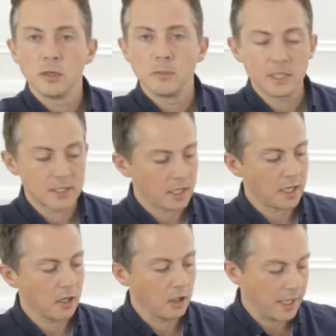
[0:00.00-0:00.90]
basically
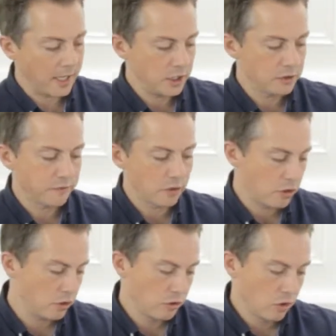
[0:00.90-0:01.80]
outlines for
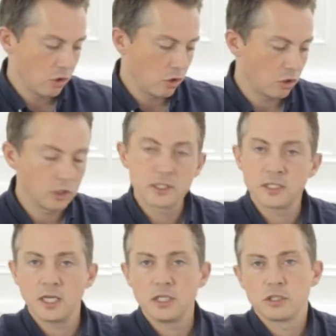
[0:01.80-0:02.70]
you all the
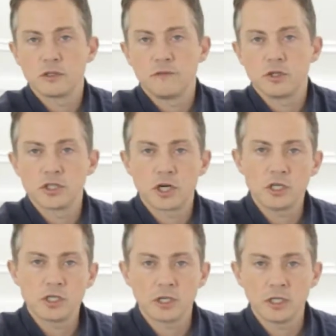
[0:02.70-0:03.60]
stages of your
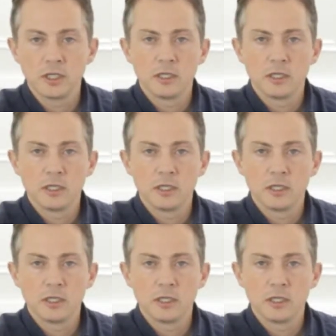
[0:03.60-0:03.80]
surgery,